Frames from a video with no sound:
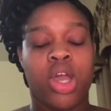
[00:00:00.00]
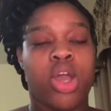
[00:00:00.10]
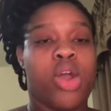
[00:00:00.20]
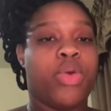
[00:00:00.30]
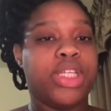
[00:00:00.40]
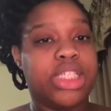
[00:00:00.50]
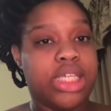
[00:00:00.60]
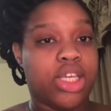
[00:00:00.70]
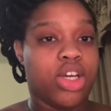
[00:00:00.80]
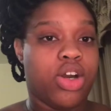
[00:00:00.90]
we
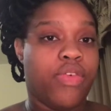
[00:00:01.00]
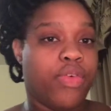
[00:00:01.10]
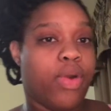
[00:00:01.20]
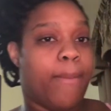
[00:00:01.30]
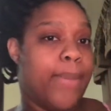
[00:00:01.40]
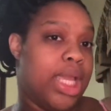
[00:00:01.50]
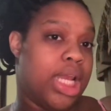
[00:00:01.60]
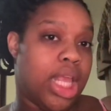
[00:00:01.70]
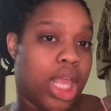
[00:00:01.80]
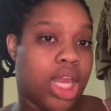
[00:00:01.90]
chill for a
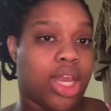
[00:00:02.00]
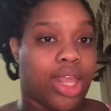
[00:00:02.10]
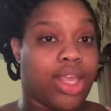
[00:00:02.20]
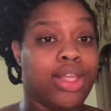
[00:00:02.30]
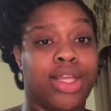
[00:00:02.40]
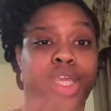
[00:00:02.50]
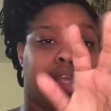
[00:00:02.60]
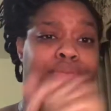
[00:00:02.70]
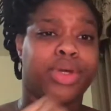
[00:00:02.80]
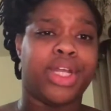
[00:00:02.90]
minute, and then he leave,
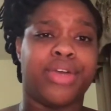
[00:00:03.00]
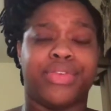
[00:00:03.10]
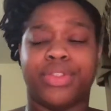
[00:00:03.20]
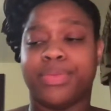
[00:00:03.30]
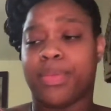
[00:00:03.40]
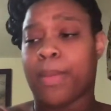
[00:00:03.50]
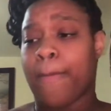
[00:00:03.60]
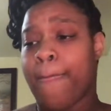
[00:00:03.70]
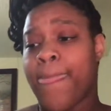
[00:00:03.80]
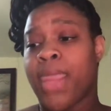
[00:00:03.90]
whatever.
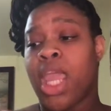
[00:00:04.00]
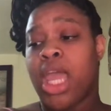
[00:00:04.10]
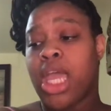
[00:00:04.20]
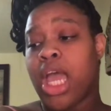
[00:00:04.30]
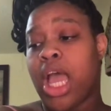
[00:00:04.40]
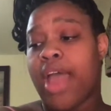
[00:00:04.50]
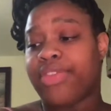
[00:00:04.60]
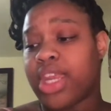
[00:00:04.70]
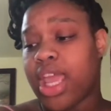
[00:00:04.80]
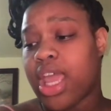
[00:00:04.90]

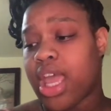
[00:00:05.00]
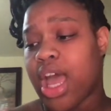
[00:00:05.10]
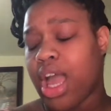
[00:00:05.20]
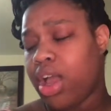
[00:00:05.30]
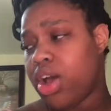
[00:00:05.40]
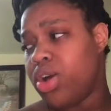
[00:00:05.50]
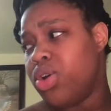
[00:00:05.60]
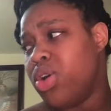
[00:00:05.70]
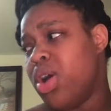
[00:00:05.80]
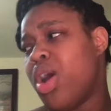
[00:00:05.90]
After that, I
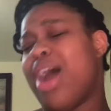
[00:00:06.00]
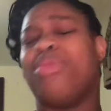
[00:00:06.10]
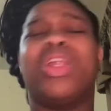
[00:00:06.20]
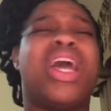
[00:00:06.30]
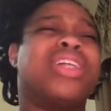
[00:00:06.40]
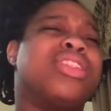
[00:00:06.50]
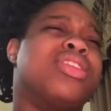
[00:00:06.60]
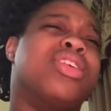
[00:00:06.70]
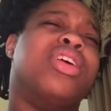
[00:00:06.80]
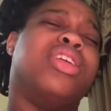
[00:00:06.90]
realized
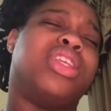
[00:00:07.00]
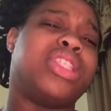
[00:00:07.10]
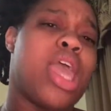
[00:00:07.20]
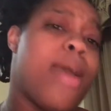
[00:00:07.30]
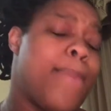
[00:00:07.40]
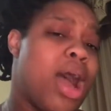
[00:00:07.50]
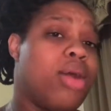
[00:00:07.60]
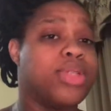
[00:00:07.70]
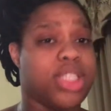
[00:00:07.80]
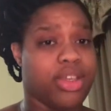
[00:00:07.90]
the tampon
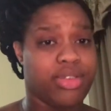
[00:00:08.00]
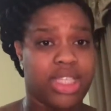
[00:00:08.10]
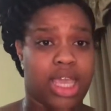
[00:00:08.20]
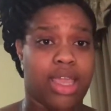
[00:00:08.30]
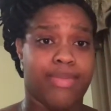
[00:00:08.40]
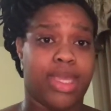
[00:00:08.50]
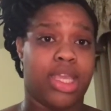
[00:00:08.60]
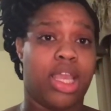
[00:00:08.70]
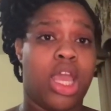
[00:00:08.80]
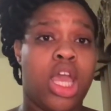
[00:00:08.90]
was irritating
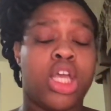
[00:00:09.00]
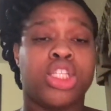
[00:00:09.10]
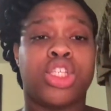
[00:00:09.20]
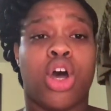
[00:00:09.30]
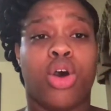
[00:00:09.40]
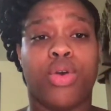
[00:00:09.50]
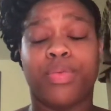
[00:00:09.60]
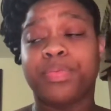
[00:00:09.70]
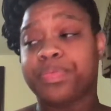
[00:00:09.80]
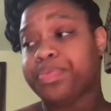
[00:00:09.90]
me. So,
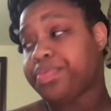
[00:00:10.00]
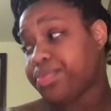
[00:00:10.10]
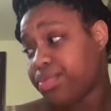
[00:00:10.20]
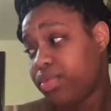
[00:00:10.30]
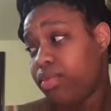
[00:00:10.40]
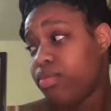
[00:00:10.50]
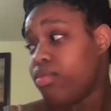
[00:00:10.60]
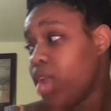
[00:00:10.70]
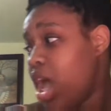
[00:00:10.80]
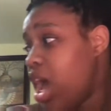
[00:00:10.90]

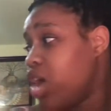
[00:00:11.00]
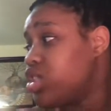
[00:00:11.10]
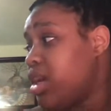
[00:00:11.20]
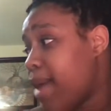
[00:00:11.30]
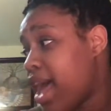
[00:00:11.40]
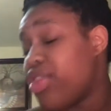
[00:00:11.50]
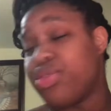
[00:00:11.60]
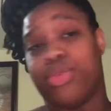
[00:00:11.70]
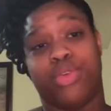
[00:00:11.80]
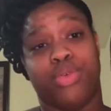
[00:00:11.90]
I go to the
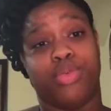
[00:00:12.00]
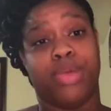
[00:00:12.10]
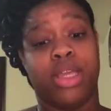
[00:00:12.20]
bathroom,